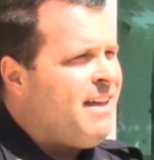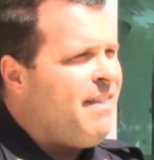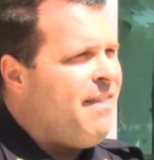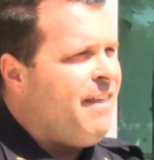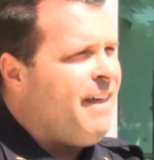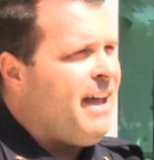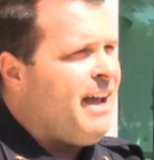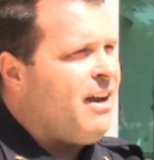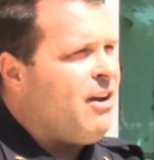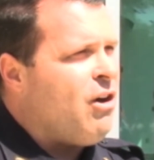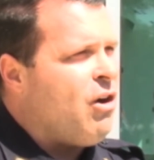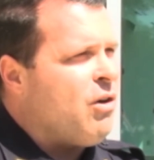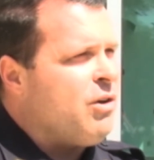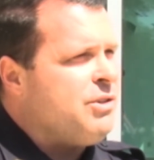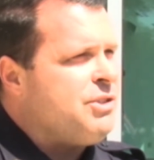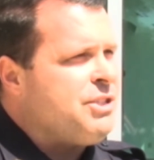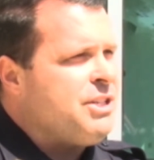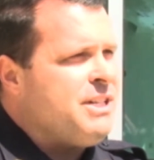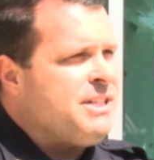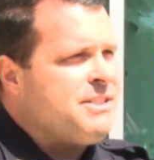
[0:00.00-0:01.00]
that are
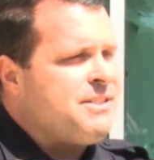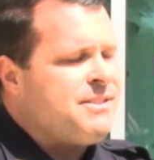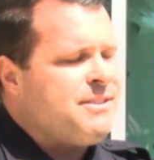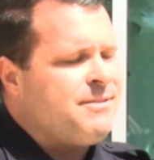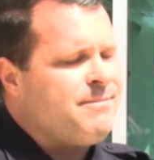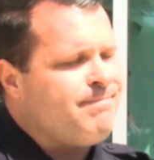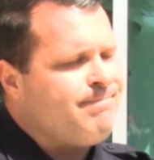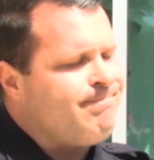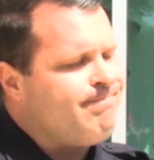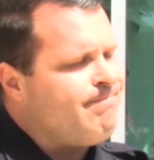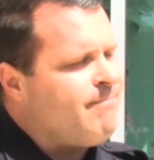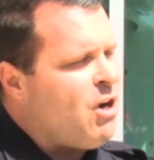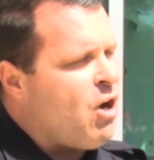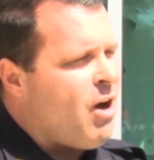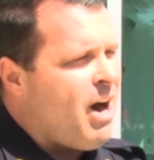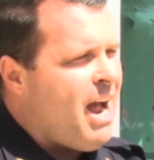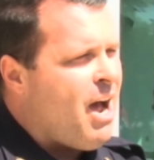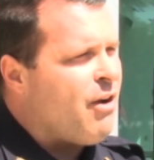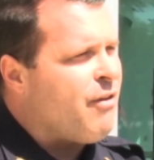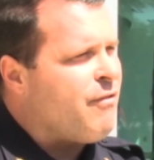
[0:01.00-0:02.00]
just
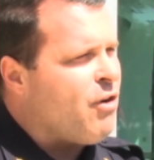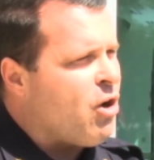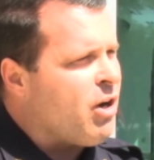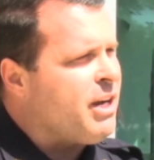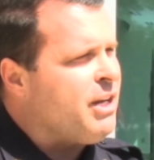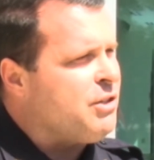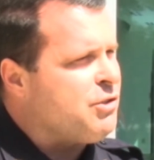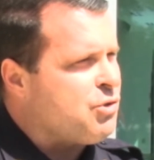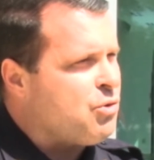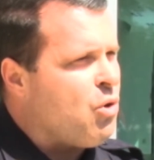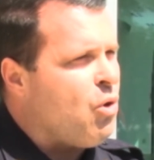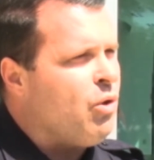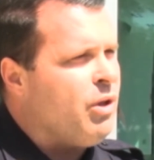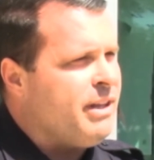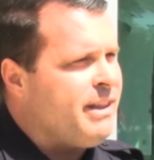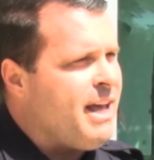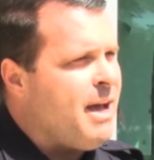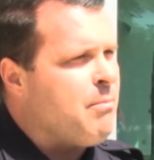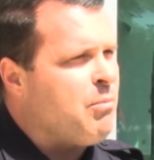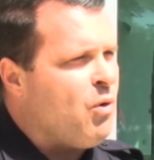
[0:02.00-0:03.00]
are out of our control
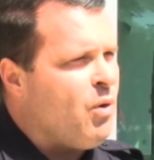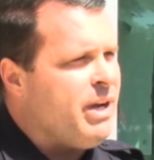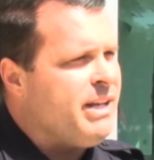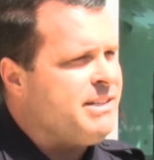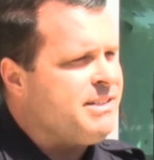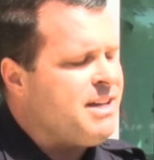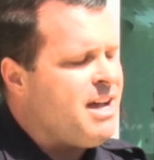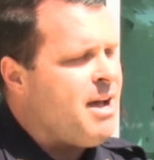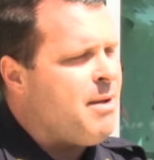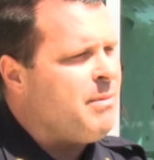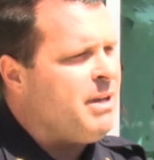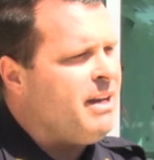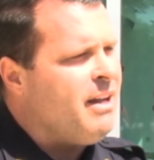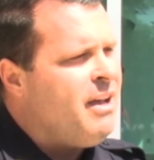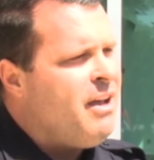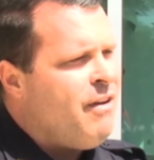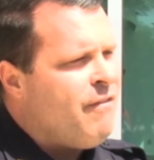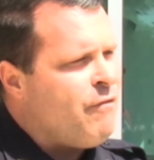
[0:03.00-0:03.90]
at that point in time and